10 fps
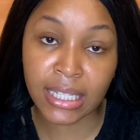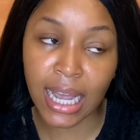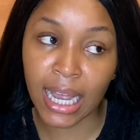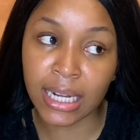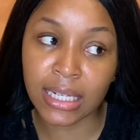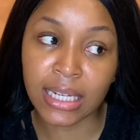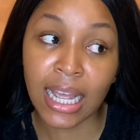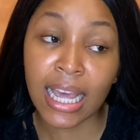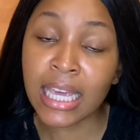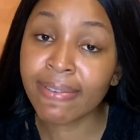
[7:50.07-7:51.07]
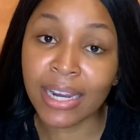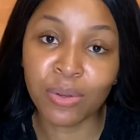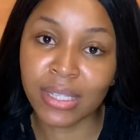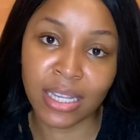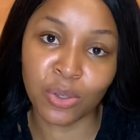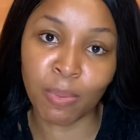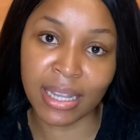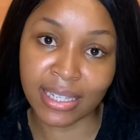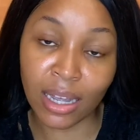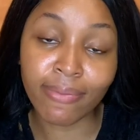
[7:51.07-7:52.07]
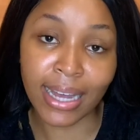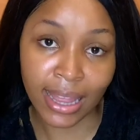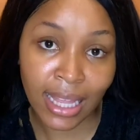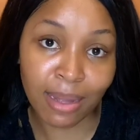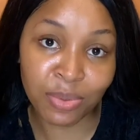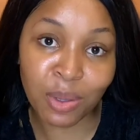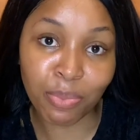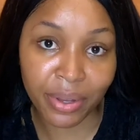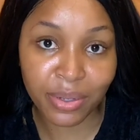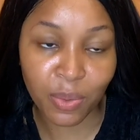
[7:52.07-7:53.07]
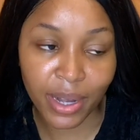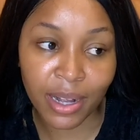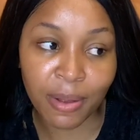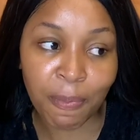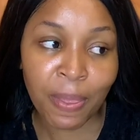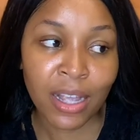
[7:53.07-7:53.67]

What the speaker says: And if I do say so myself, I think I'm doing pretty well.